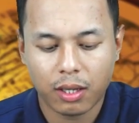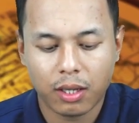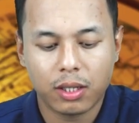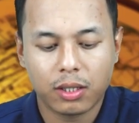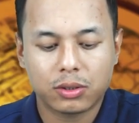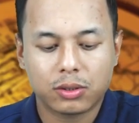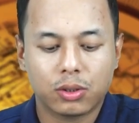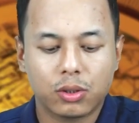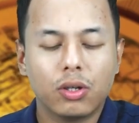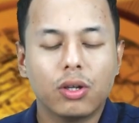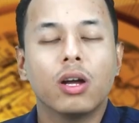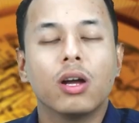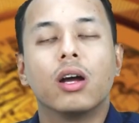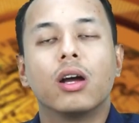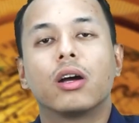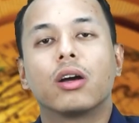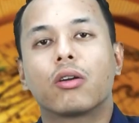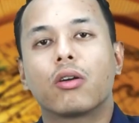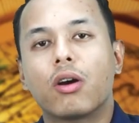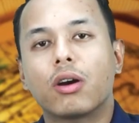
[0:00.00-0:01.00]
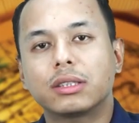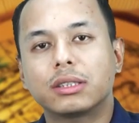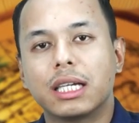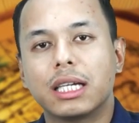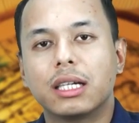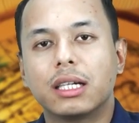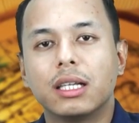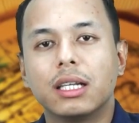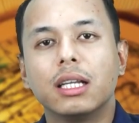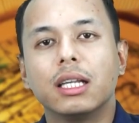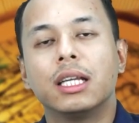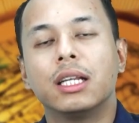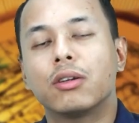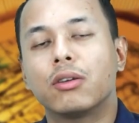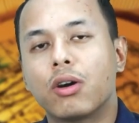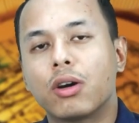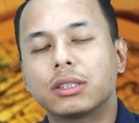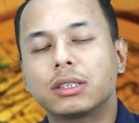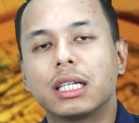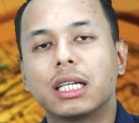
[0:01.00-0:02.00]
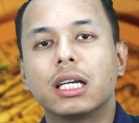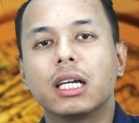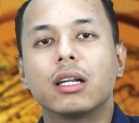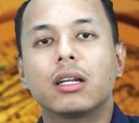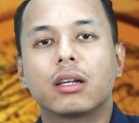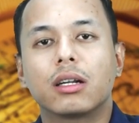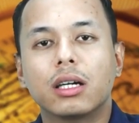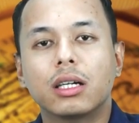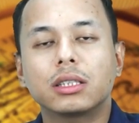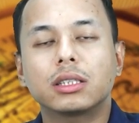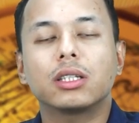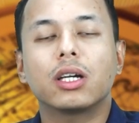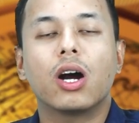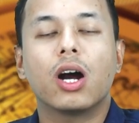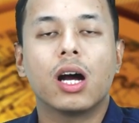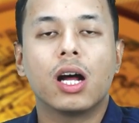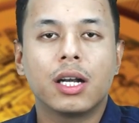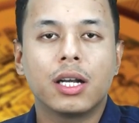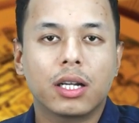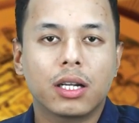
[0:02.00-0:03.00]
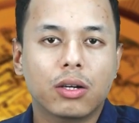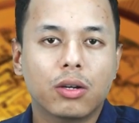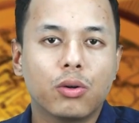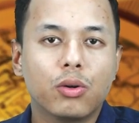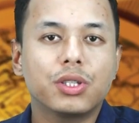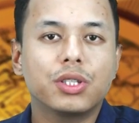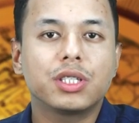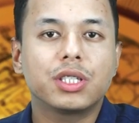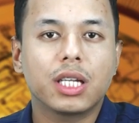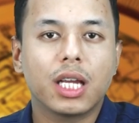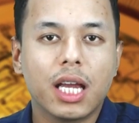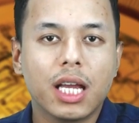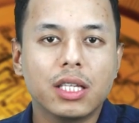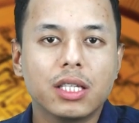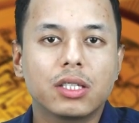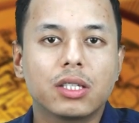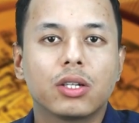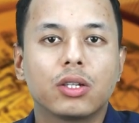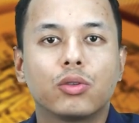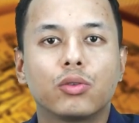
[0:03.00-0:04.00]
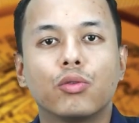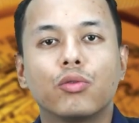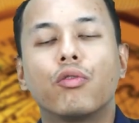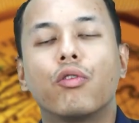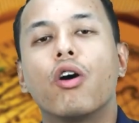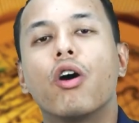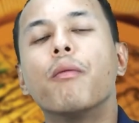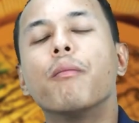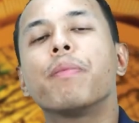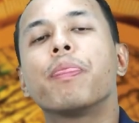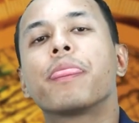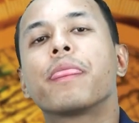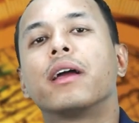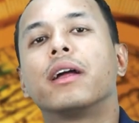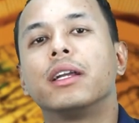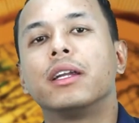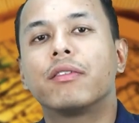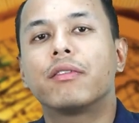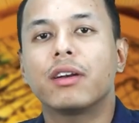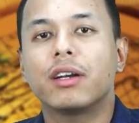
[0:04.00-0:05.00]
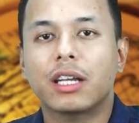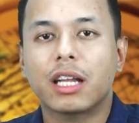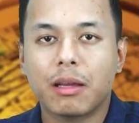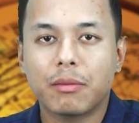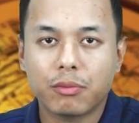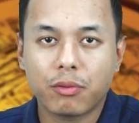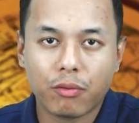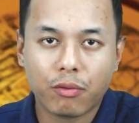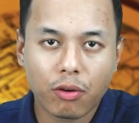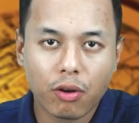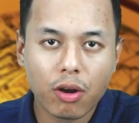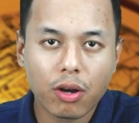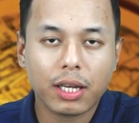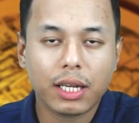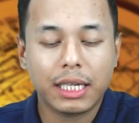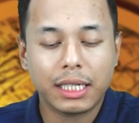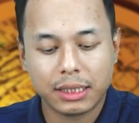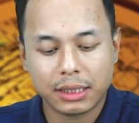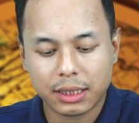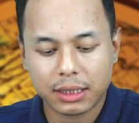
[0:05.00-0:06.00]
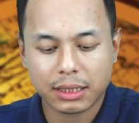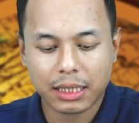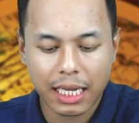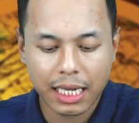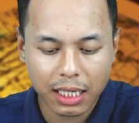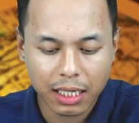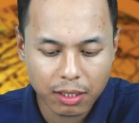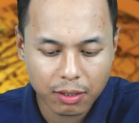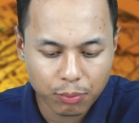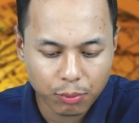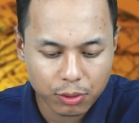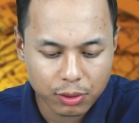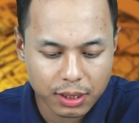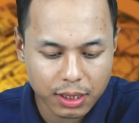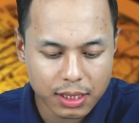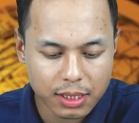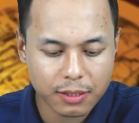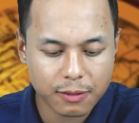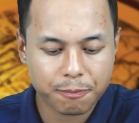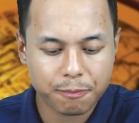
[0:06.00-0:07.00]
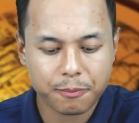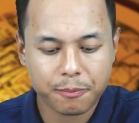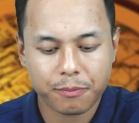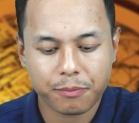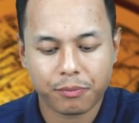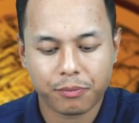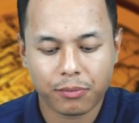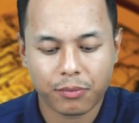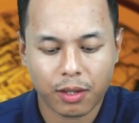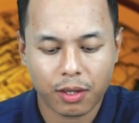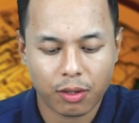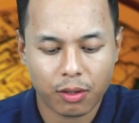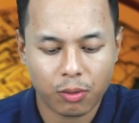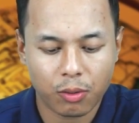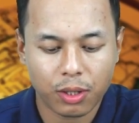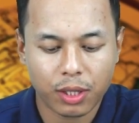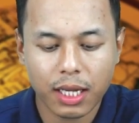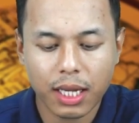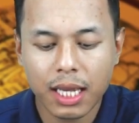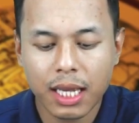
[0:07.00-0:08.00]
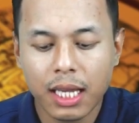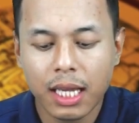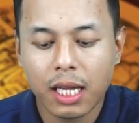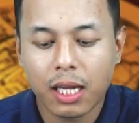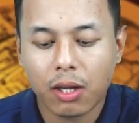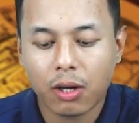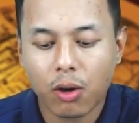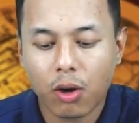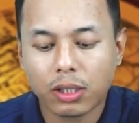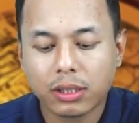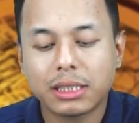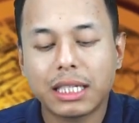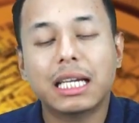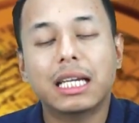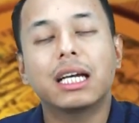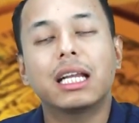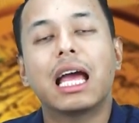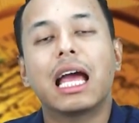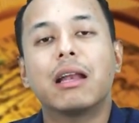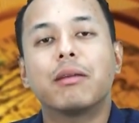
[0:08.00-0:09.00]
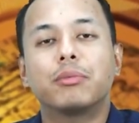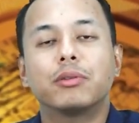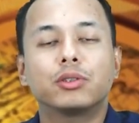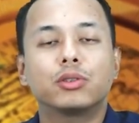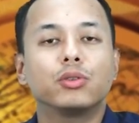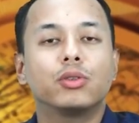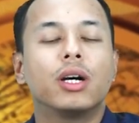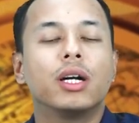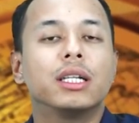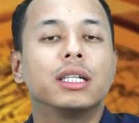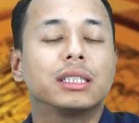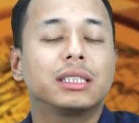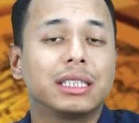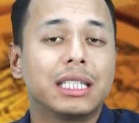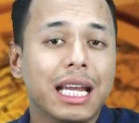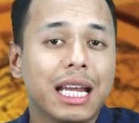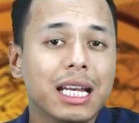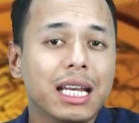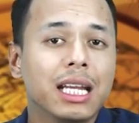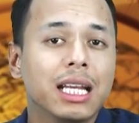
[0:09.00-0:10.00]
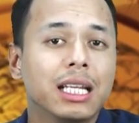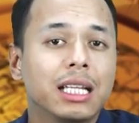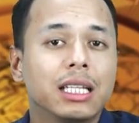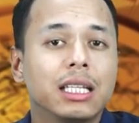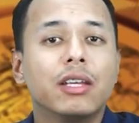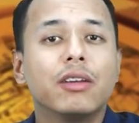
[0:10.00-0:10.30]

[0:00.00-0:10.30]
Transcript: So in rock cycle, rocks undergo change to form different type of rock. It is a cyclic process. Okay, rock cycle help us to understand the